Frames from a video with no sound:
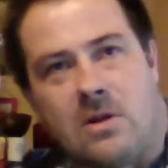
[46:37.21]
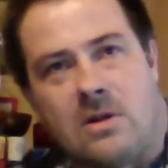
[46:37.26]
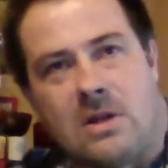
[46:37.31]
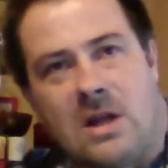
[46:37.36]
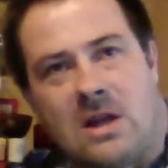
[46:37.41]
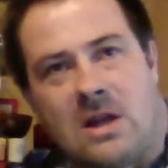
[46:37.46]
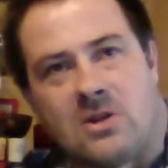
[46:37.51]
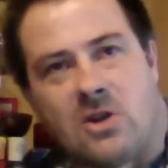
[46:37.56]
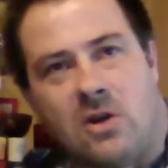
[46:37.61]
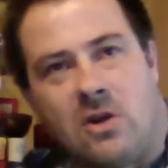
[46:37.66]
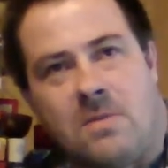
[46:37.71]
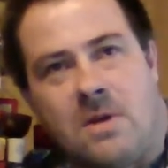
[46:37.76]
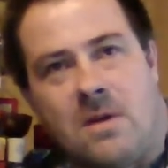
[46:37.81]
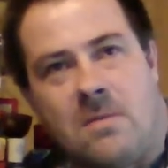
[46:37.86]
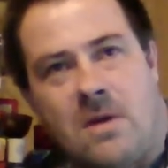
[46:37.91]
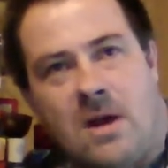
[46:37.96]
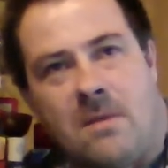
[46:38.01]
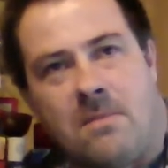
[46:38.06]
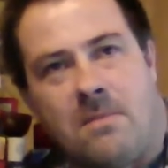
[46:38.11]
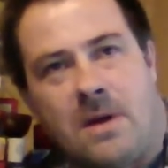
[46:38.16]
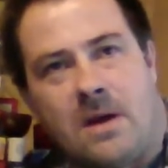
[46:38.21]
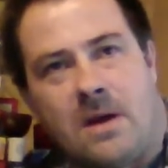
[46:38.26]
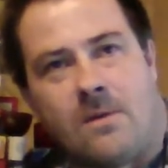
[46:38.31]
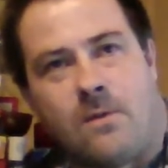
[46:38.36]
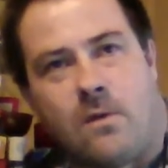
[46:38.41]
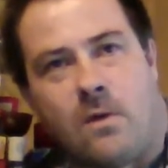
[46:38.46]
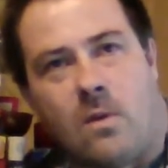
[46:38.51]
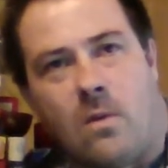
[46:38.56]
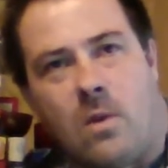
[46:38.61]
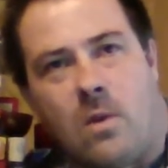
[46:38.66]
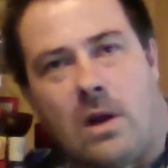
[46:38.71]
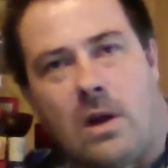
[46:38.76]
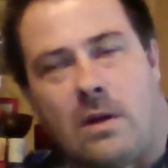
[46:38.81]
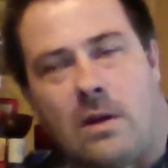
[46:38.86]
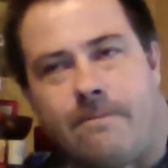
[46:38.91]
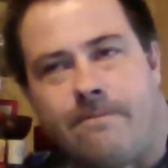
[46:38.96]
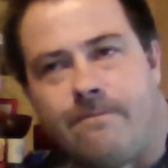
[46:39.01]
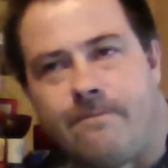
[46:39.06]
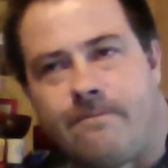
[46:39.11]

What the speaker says: that's going to be my bed for a while.